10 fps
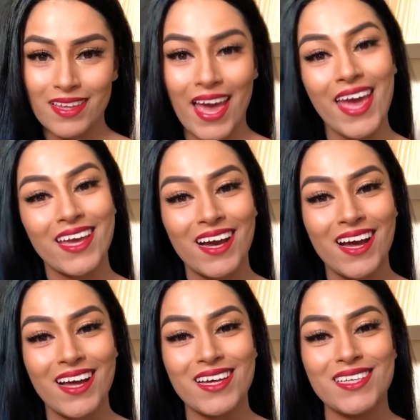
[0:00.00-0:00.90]
Hey
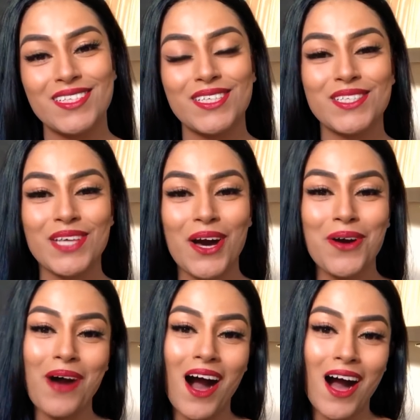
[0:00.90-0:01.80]
guys,
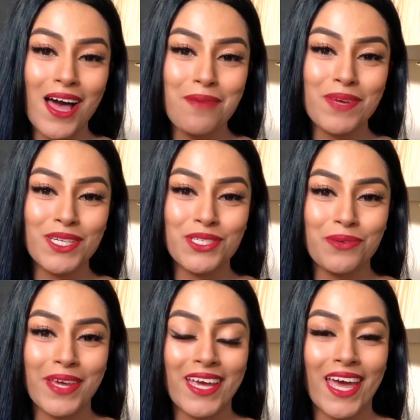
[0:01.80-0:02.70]
so I'm
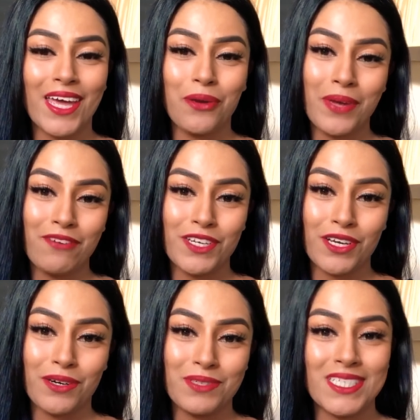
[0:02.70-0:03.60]
doing a quick
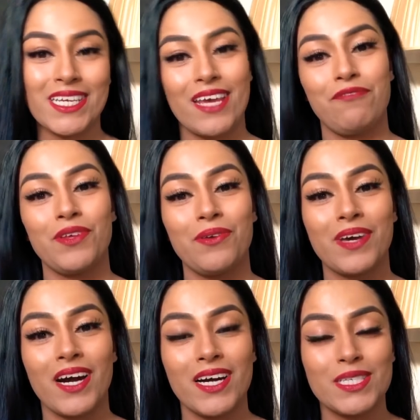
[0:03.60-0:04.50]
video today for you
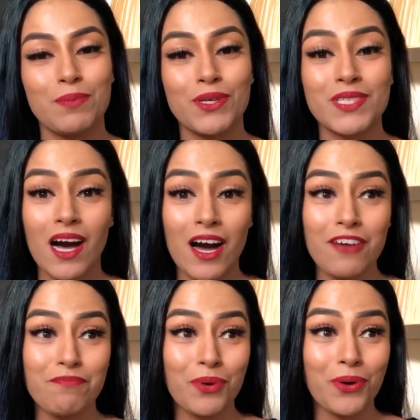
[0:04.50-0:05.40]
guys because
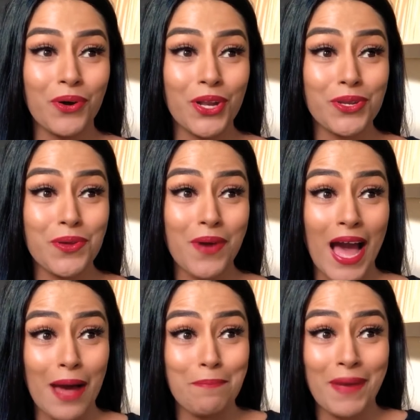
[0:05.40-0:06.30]
I've brought a new
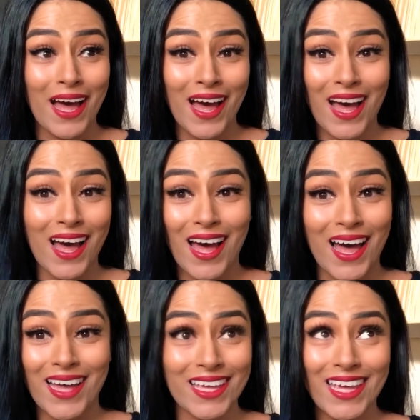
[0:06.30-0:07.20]

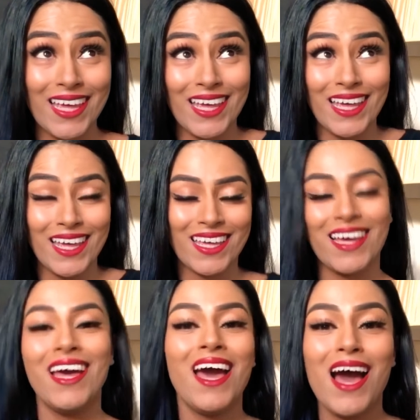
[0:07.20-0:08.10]
handbag. Eek!
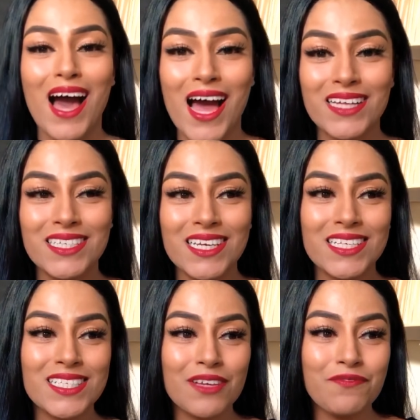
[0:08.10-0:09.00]
And
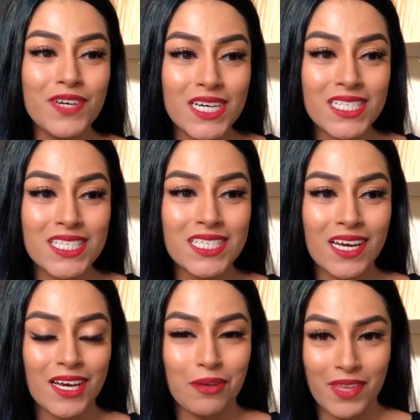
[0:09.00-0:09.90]
it's the first
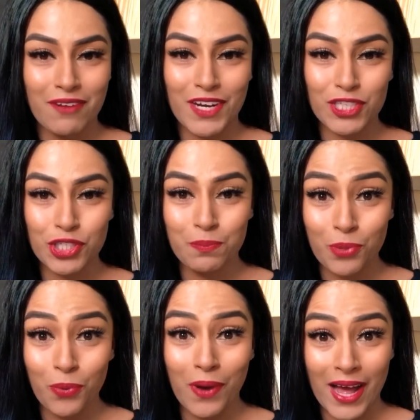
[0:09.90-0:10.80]
time that I've actually
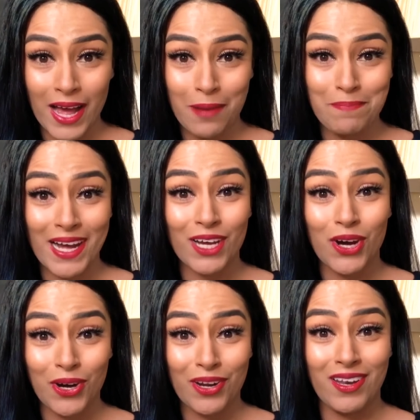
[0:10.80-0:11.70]
bought a handbag
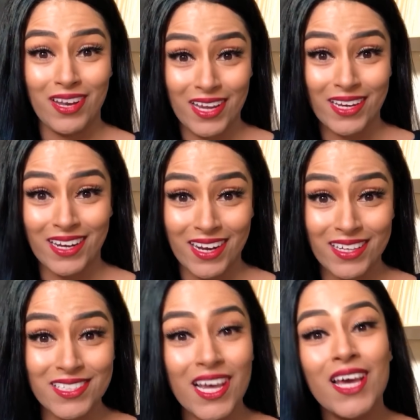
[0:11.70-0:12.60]
online,
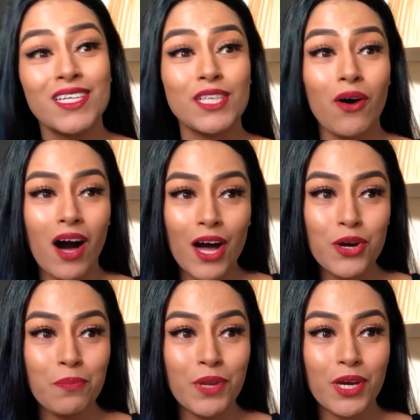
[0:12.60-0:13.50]
guys. So I
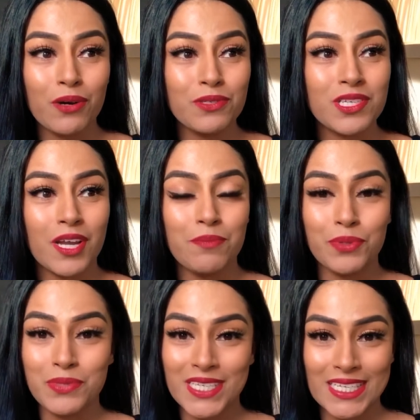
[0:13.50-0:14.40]
normally go to like
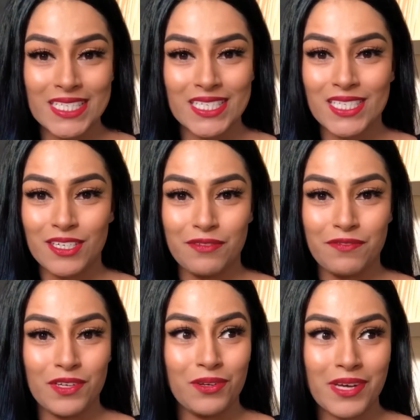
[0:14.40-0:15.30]
boutiques and
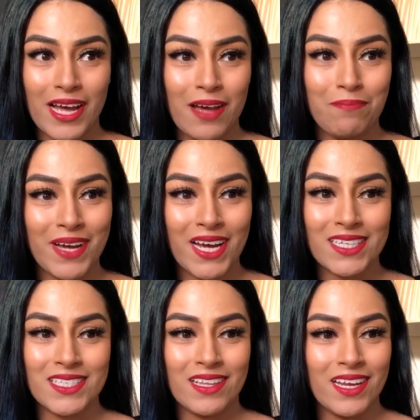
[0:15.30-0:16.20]
stuff and look at
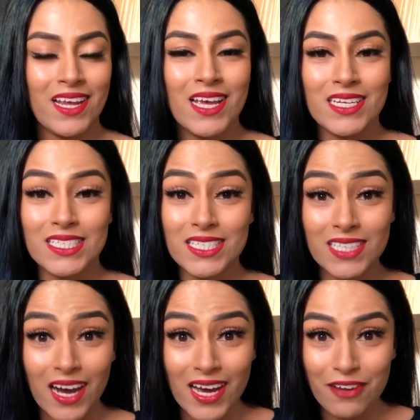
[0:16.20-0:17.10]
handbags and then
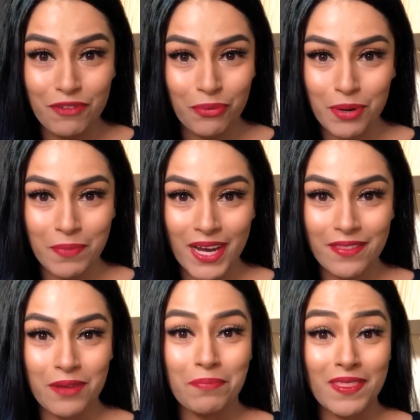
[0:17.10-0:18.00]
decide if I want to buy
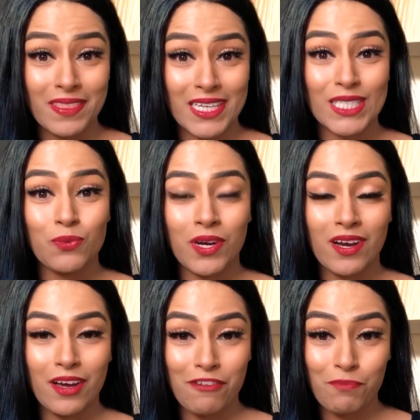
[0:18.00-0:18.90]
them. But this one
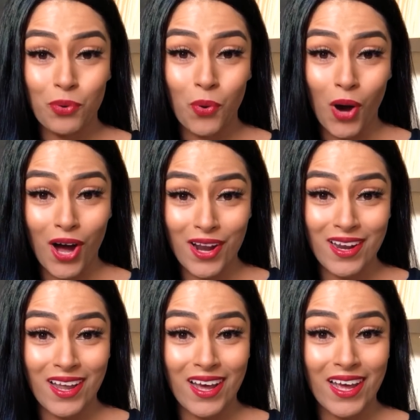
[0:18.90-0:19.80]
I've bought
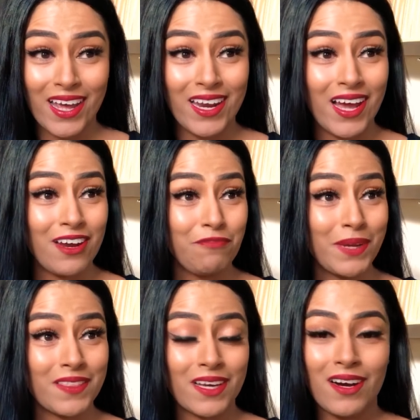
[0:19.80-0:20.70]
online and I've
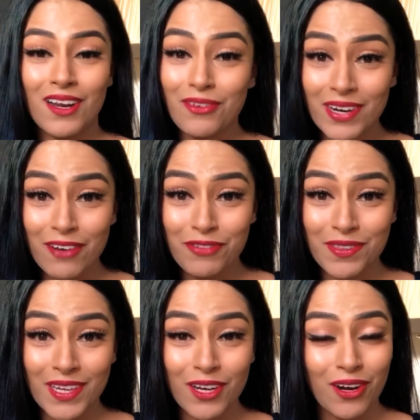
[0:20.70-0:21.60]
picked the color and
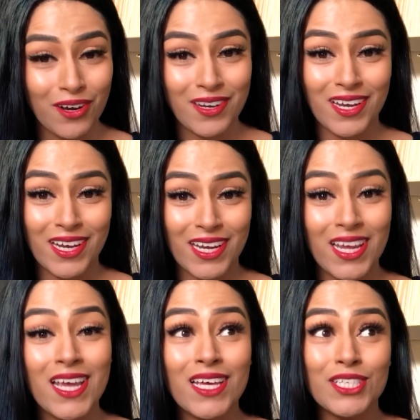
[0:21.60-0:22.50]
everything online.
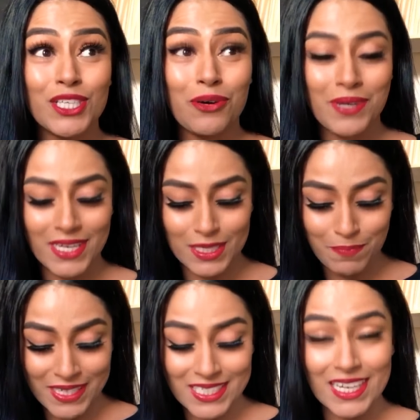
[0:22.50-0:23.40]
So it's
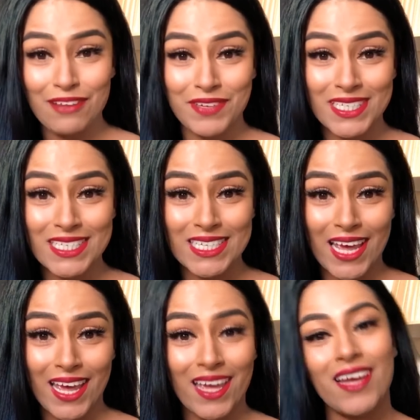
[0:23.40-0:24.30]
been delivered
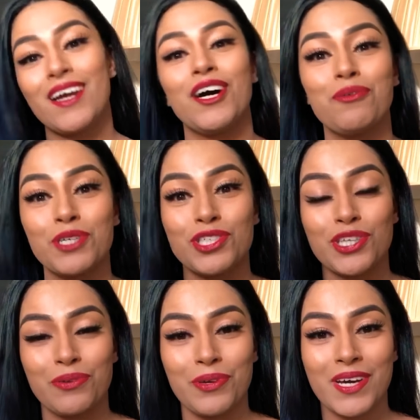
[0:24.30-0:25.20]
today and I want to
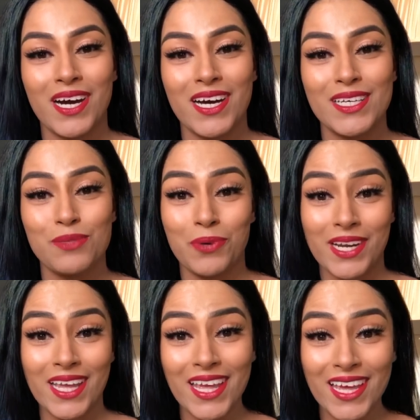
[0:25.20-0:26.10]
show you guys what
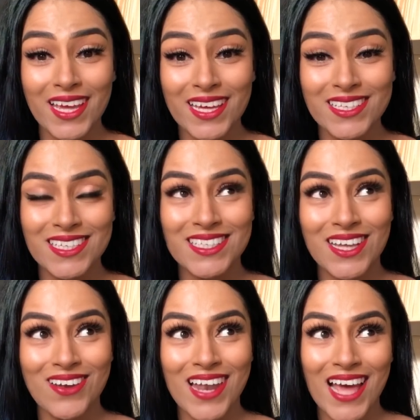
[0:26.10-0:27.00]
it is.
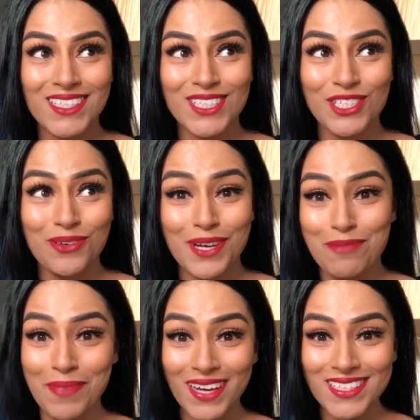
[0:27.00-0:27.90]
So let's do an
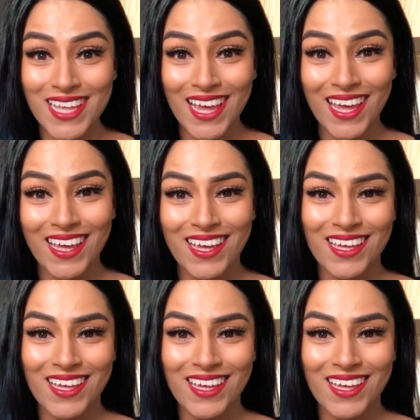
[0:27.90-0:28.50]
unboxing.